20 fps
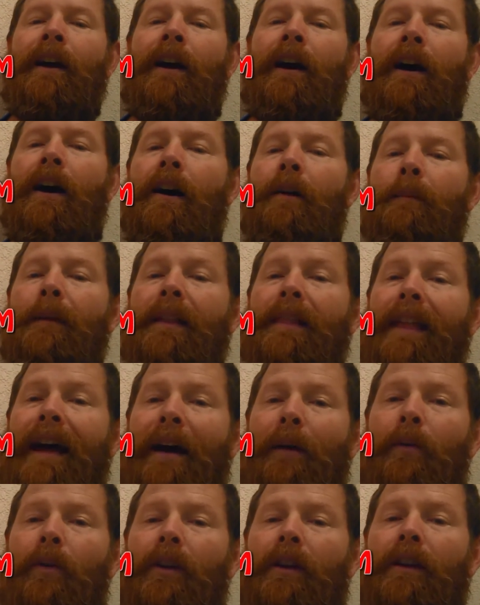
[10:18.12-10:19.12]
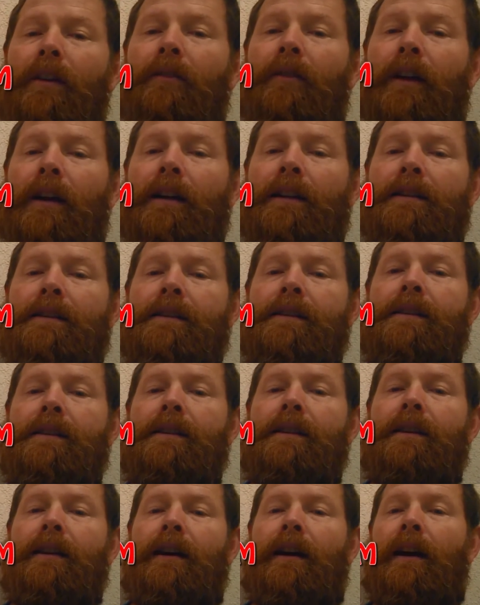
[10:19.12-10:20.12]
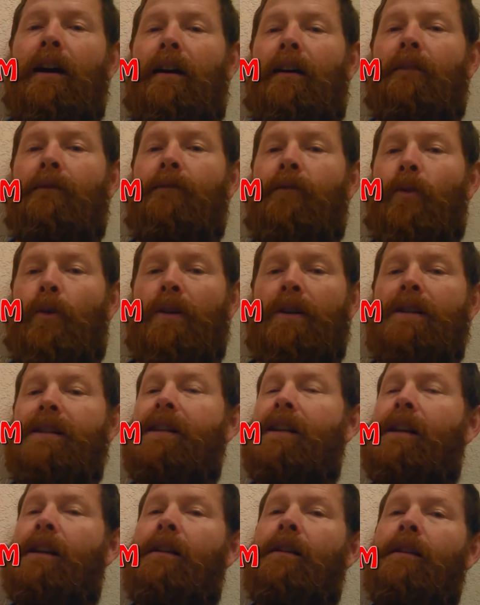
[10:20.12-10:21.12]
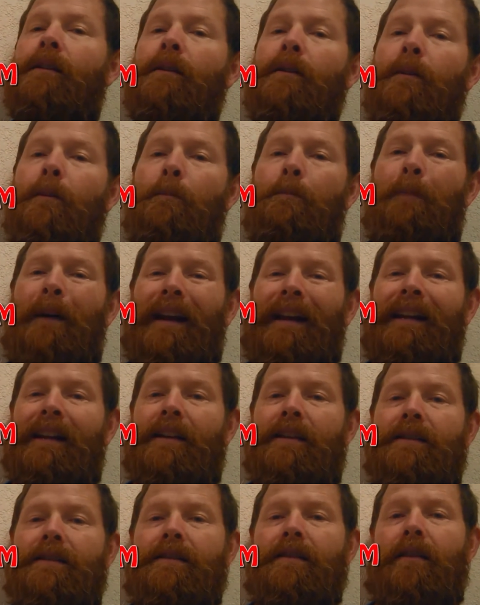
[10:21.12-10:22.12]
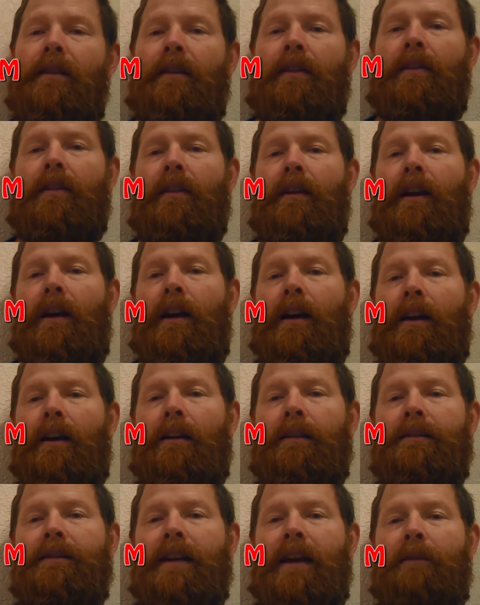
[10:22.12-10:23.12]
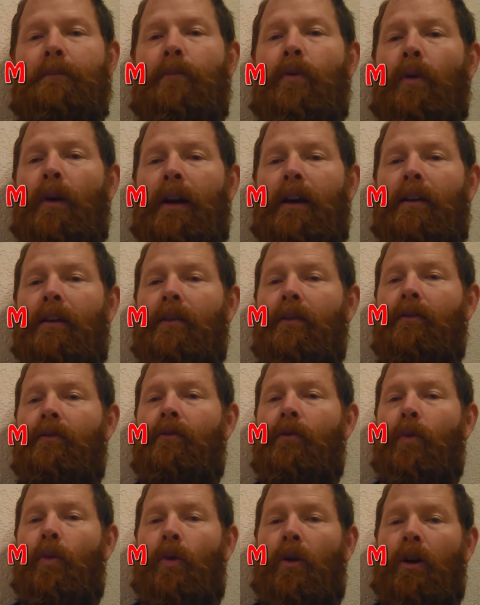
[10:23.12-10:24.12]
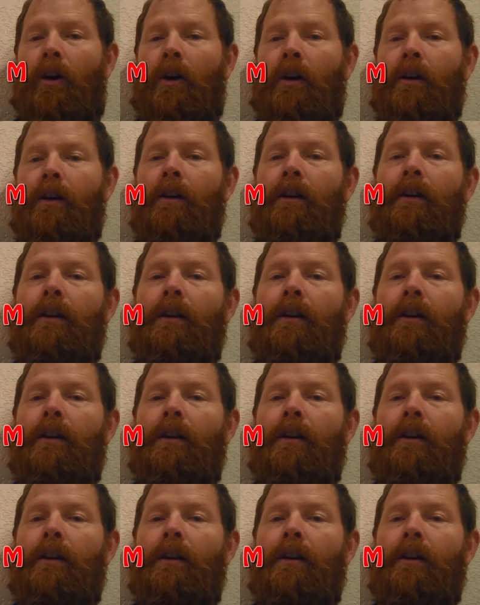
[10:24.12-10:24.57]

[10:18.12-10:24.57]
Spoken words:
And that will give us 14 minus 10.4,